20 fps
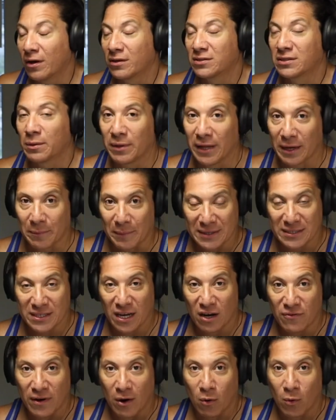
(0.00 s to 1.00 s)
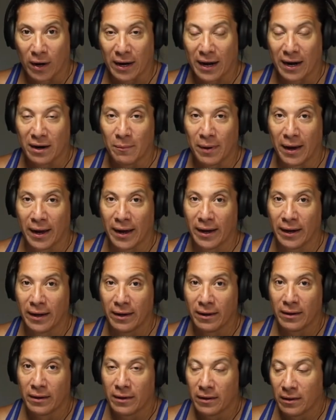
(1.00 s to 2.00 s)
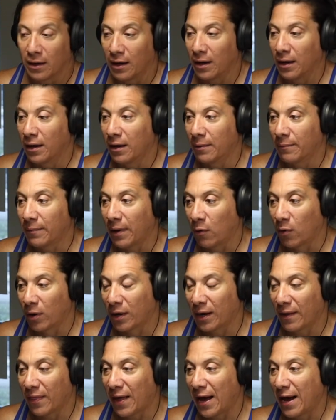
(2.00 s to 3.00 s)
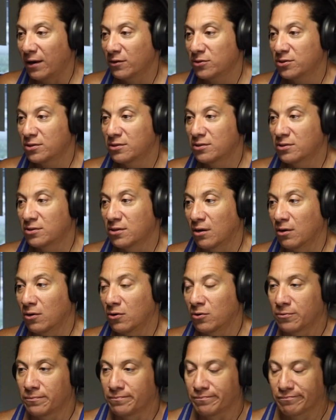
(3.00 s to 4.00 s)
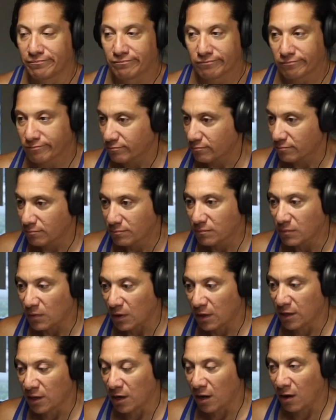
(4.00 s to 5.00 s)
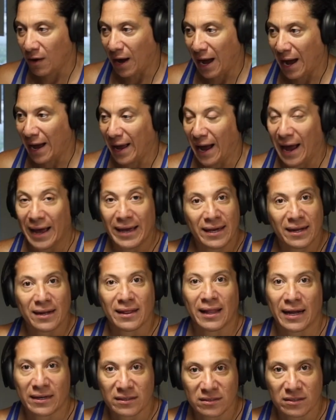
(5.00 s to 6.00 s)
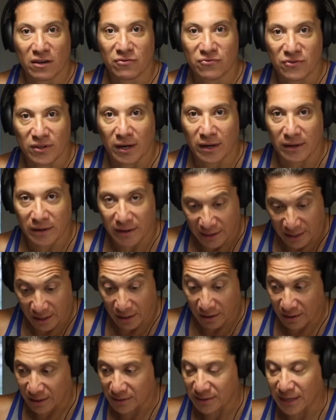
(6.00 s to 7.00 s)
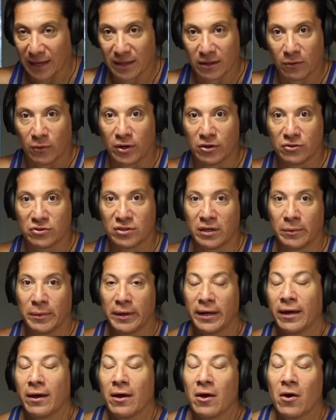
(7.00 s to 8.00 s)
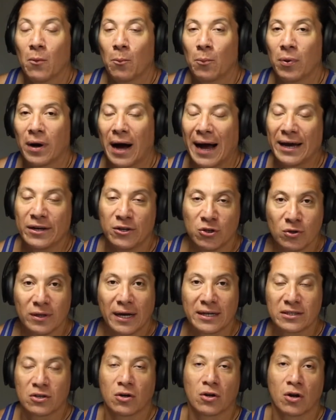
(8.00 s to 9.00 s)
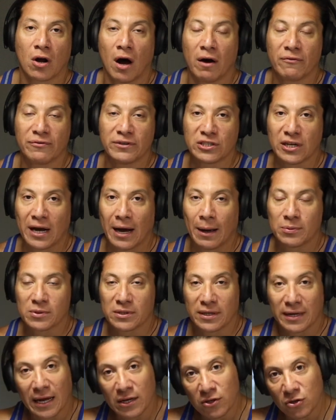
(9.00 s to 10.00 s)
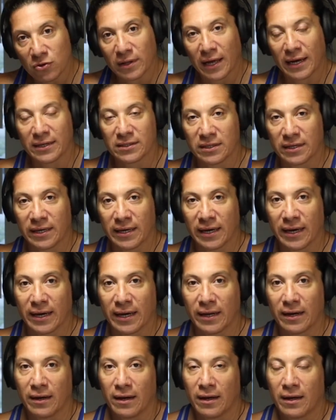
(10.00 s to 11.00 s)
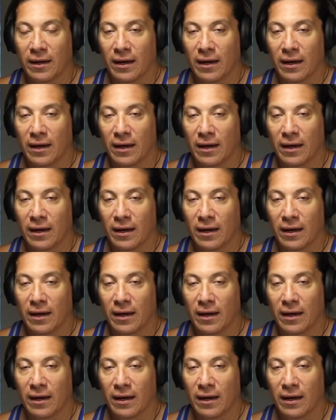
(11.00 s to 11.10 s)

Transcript: Someone like myself, I work out of the house. So, I get a lot of stuff done here, exactly where you see me. But I do like to go to coffee shops, and I do like to get